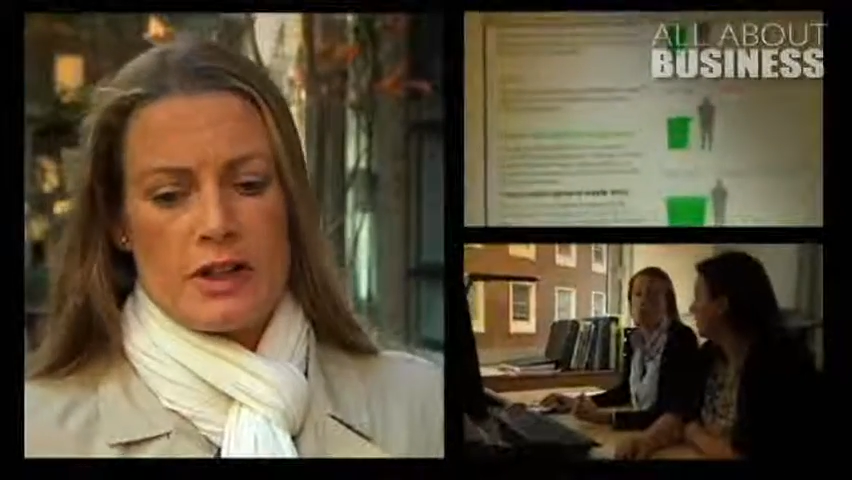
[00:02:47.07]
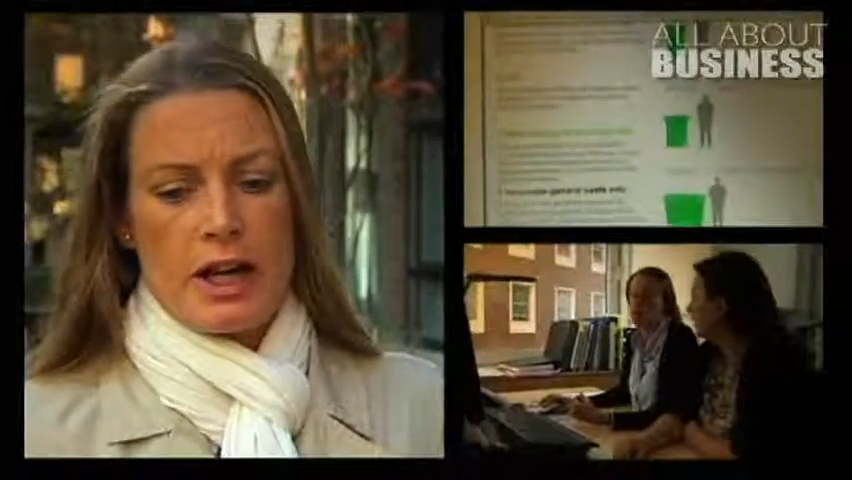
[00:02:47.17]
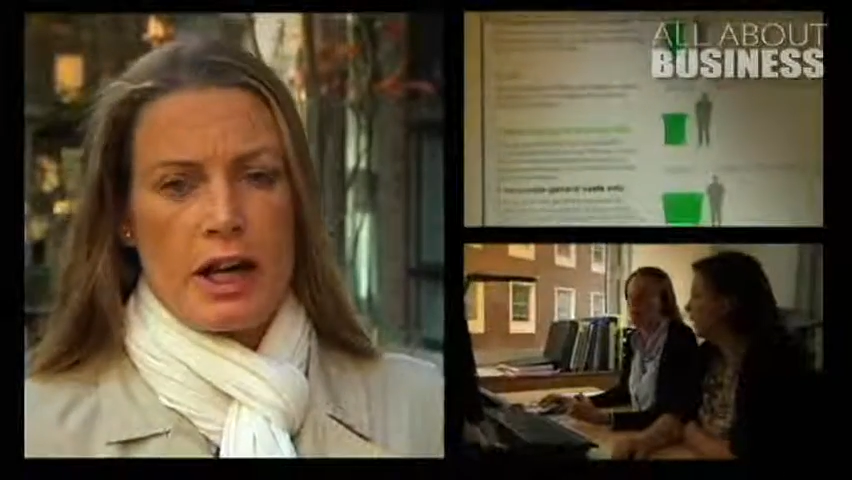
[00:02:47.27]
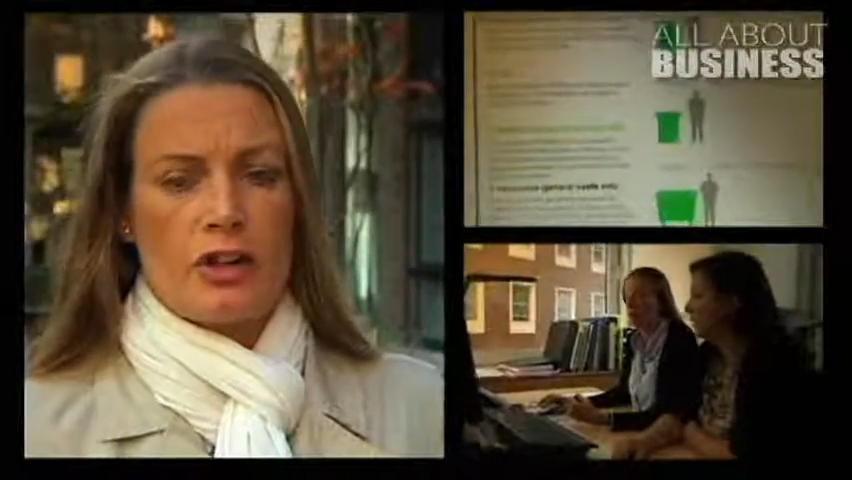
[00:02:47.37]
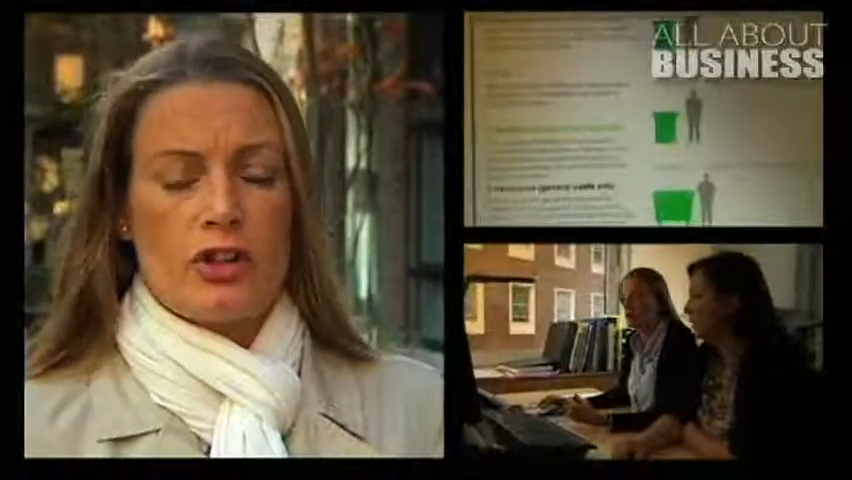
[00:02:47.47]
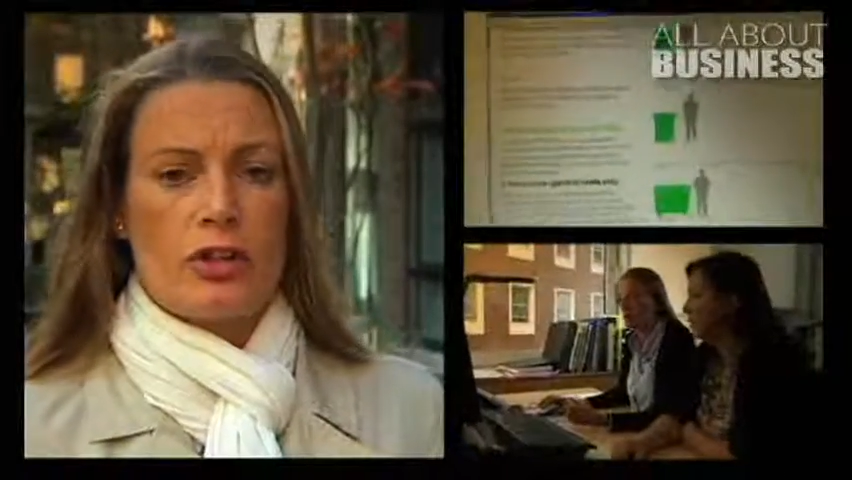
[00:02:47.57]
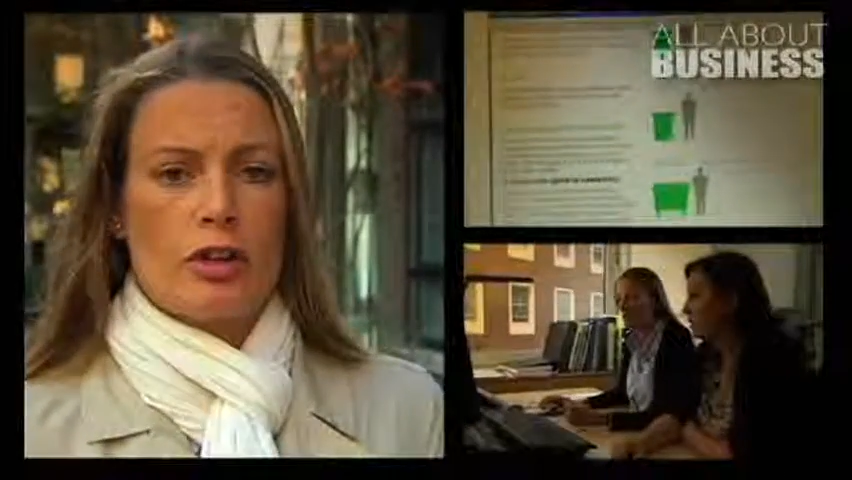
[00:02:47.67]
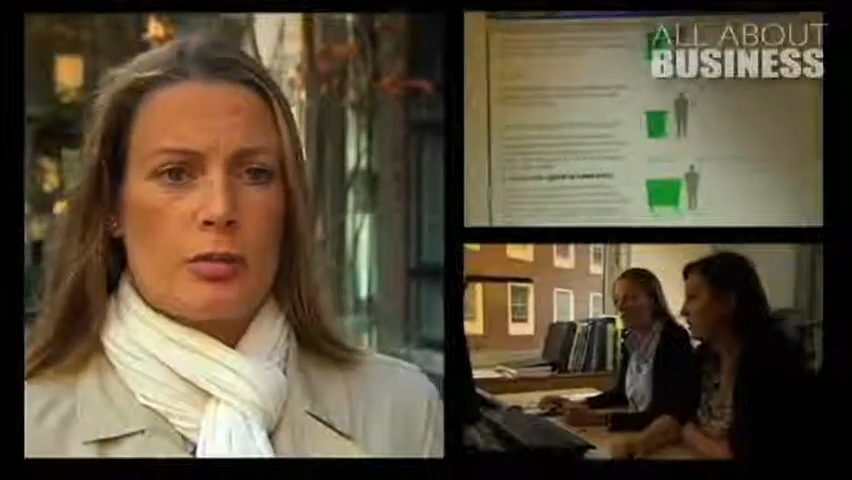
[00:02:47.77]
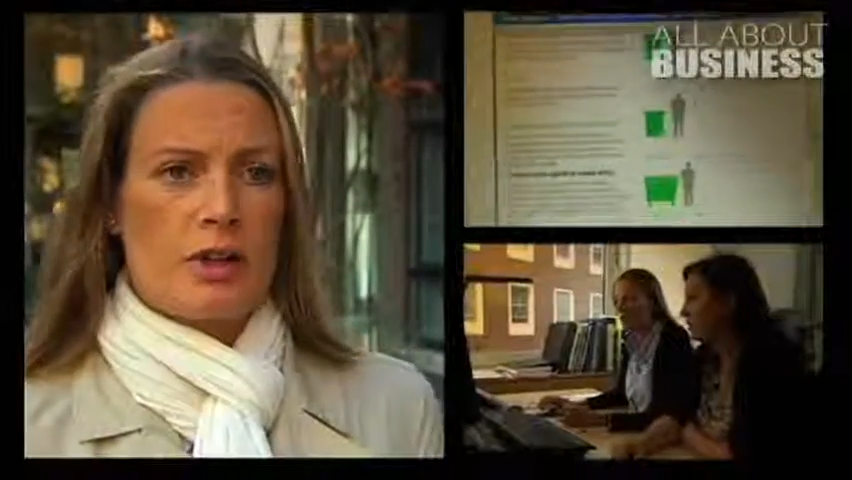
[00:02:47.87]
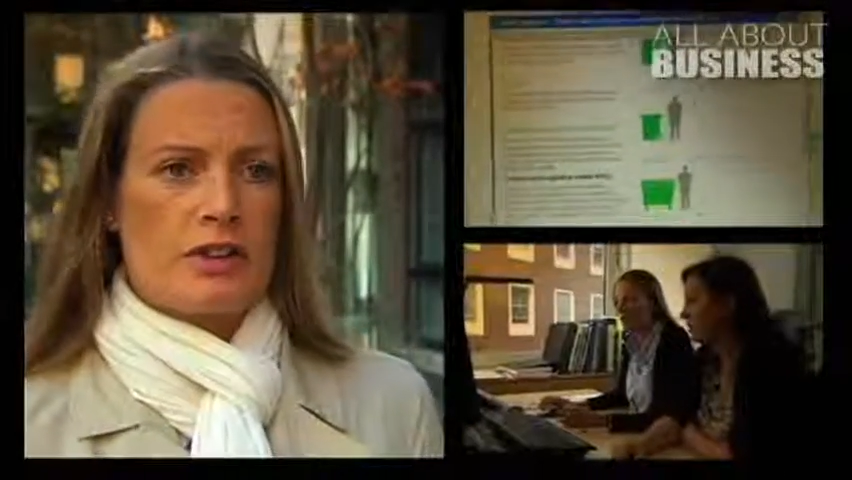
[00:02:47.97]
to
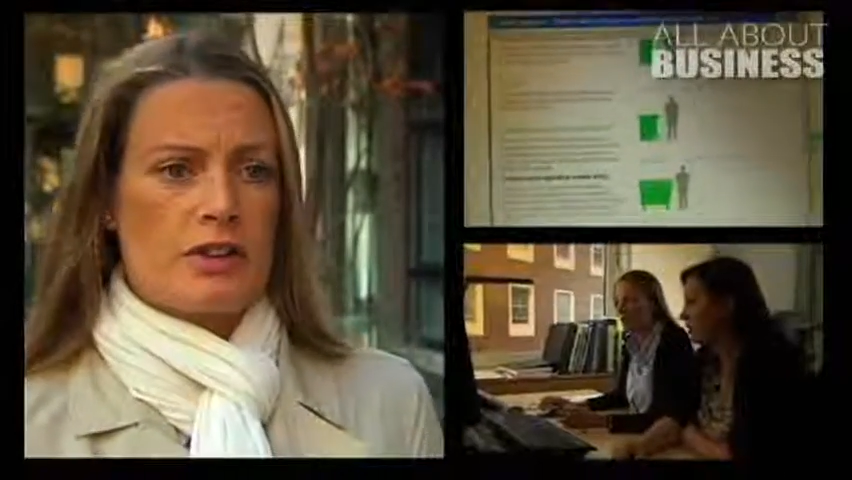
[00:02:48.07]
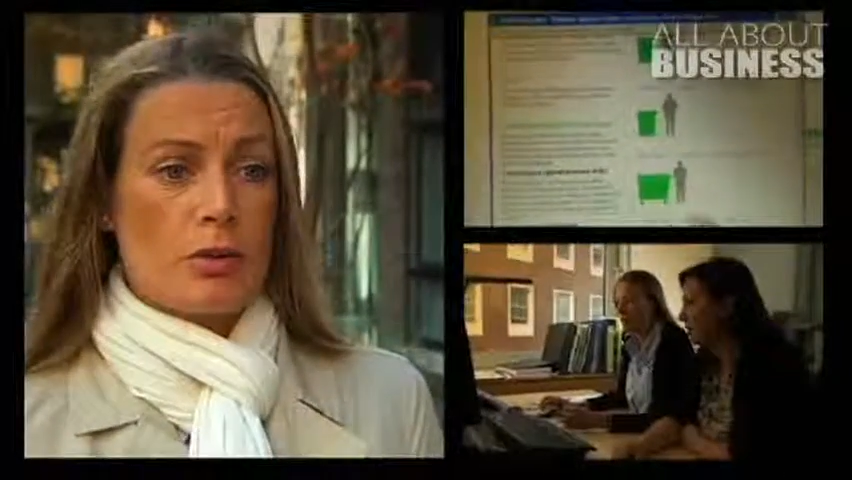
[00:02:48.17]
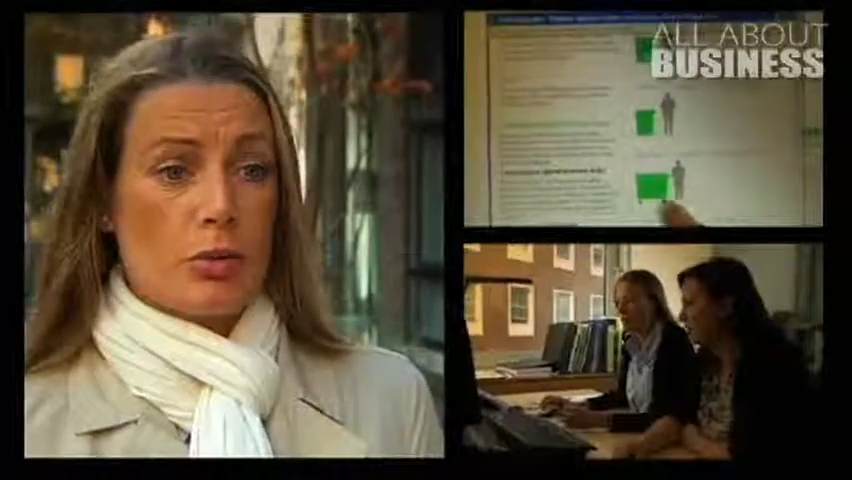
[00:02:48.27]
Green Business,